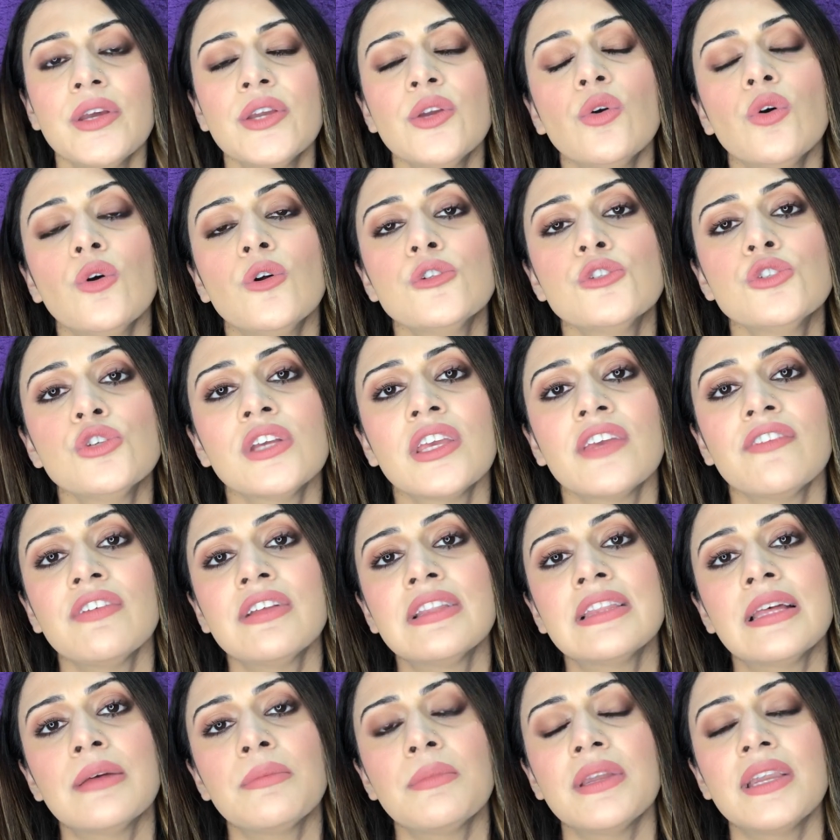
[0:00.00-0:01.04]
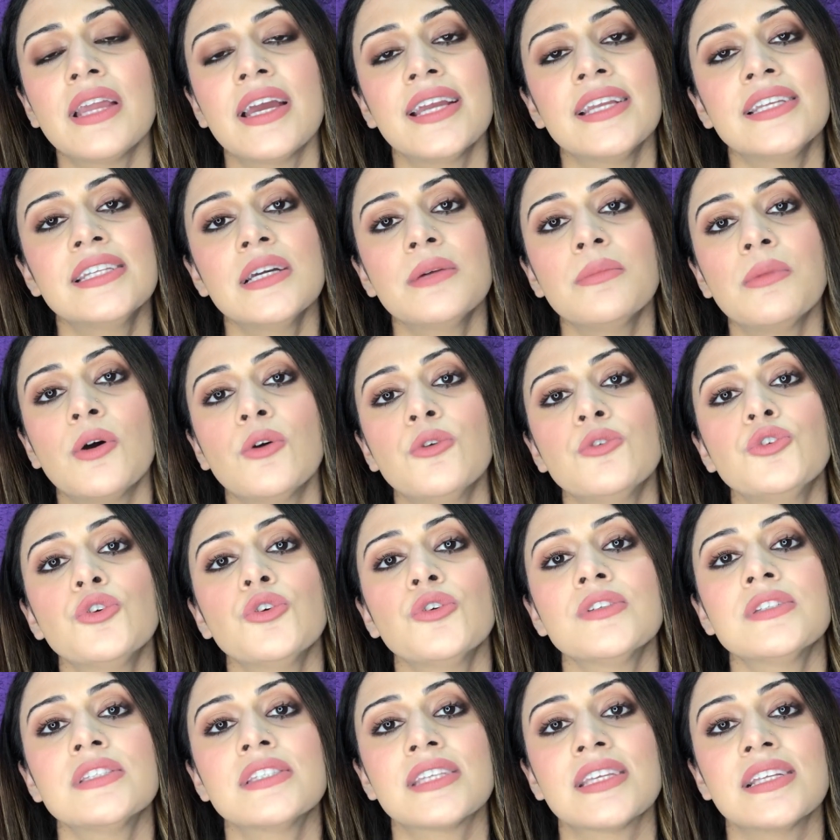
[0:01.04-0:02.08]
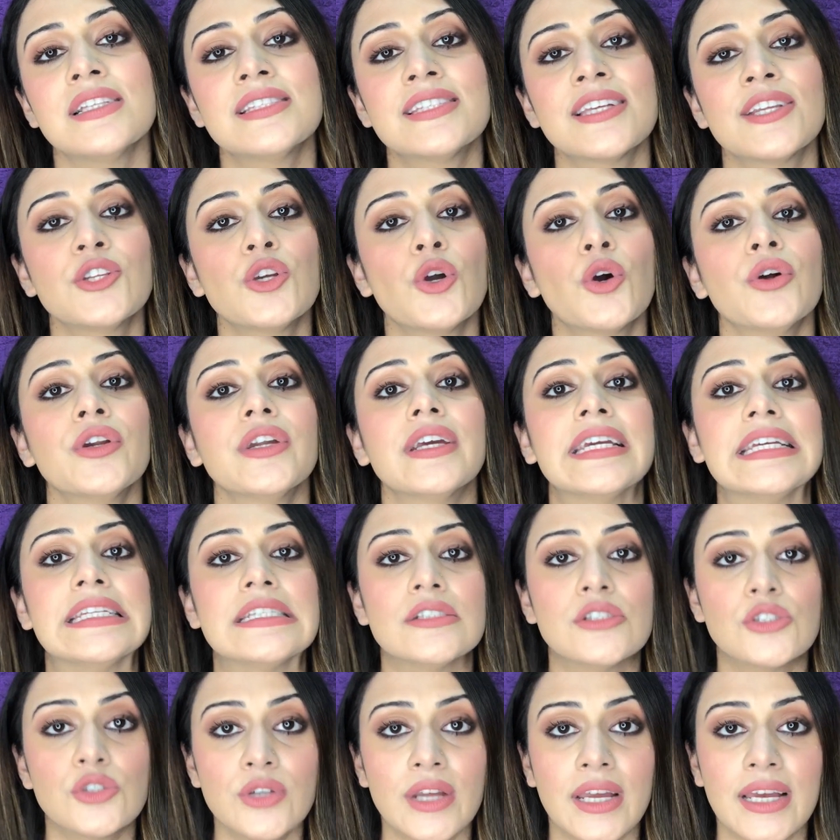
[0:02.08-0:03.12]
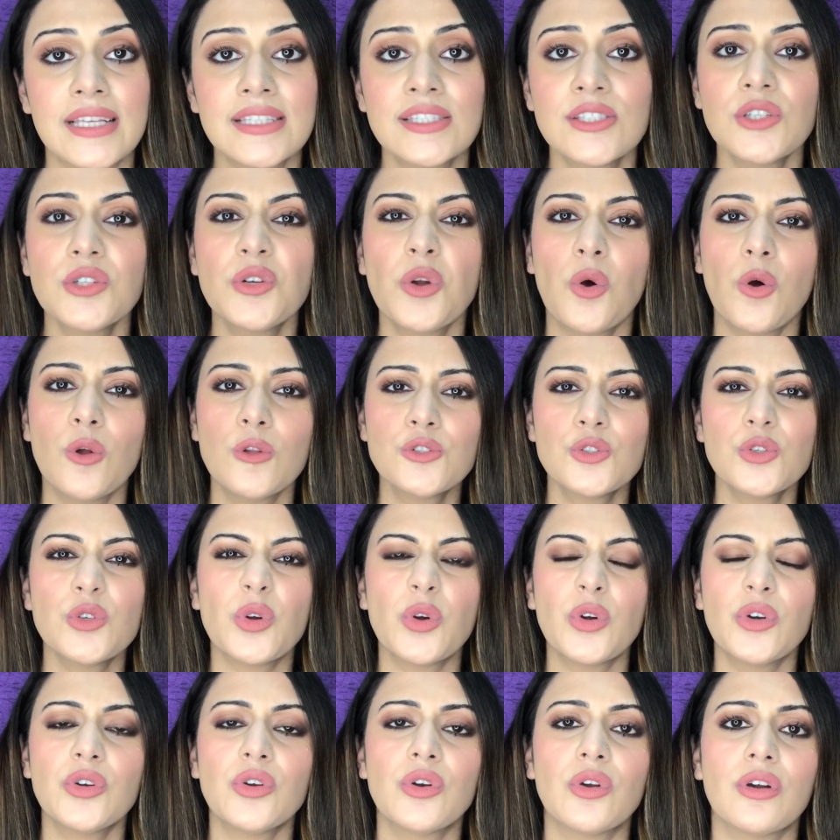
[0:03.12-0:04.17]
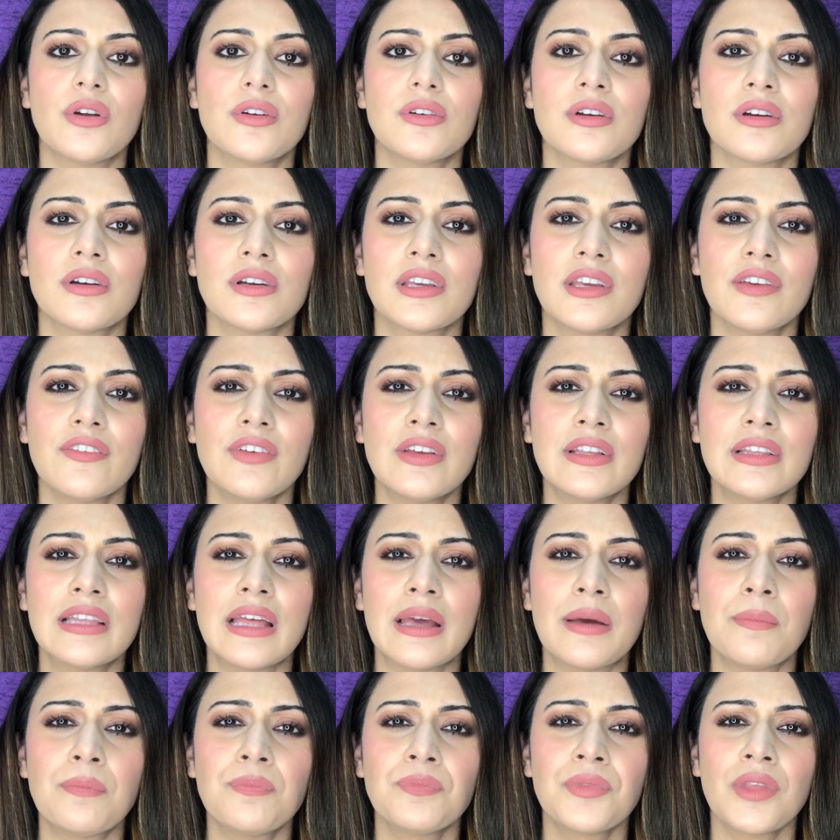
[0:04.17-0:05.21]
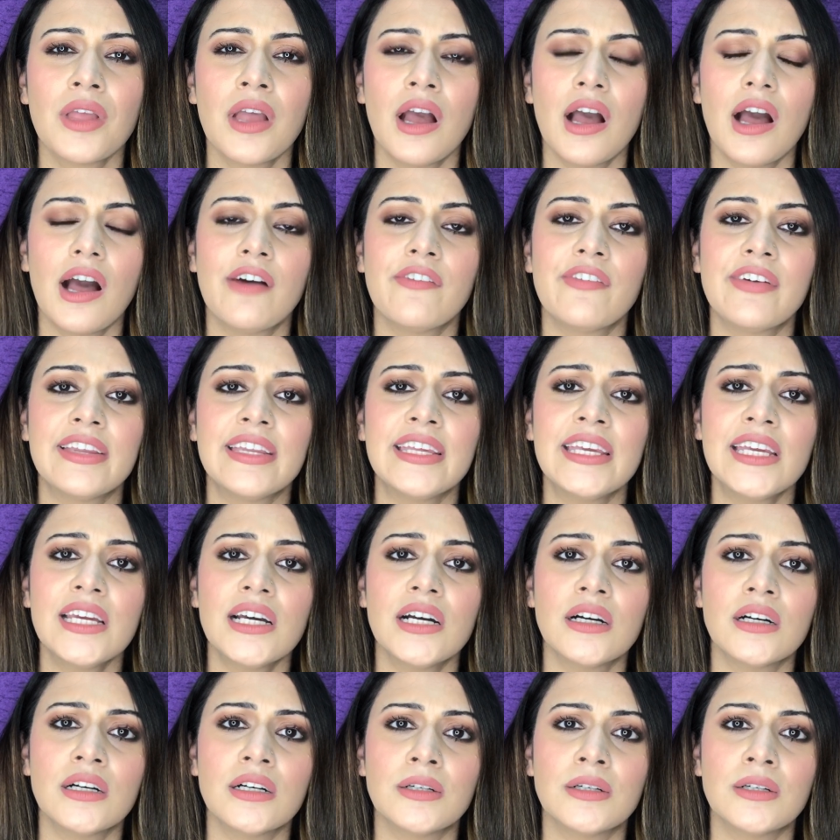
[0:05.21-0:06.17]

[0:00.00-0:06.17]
you're also giving them an idea about your skills and your interests, and also you're giving them a very